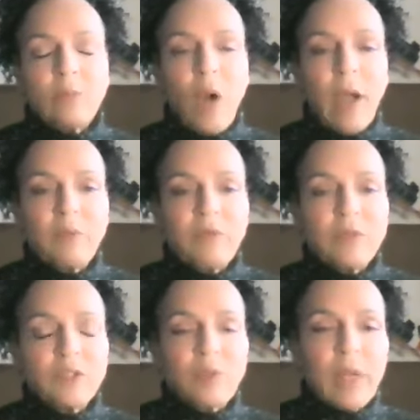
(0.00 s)
wine
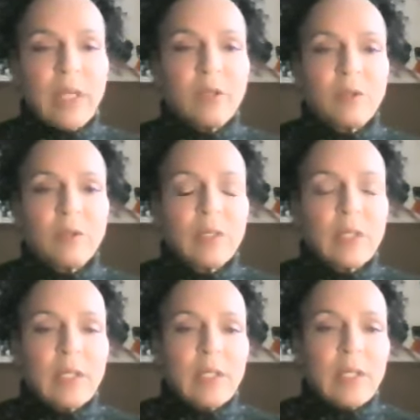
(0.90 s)
refrigerator
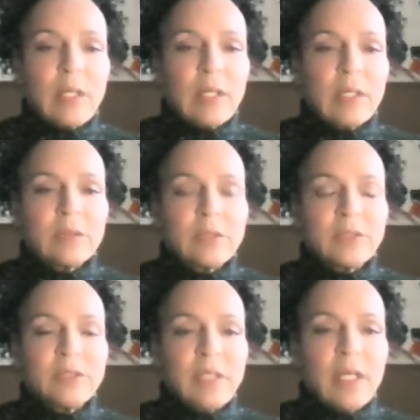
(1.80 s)
and a
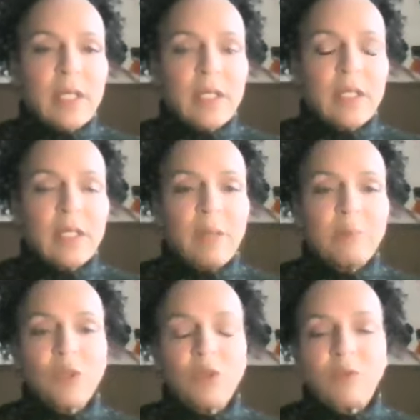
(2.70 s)
sink
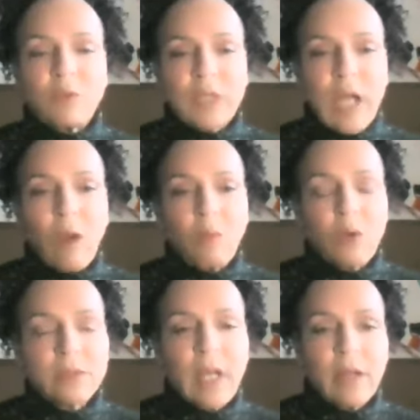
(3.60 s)
and beautiful tile
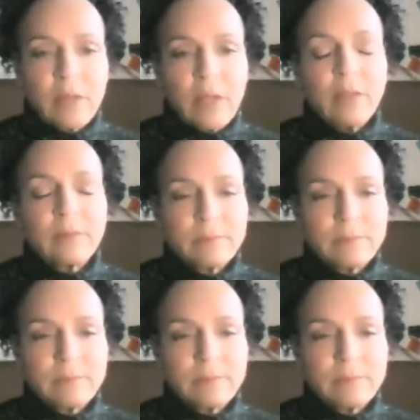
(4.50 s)
work down there.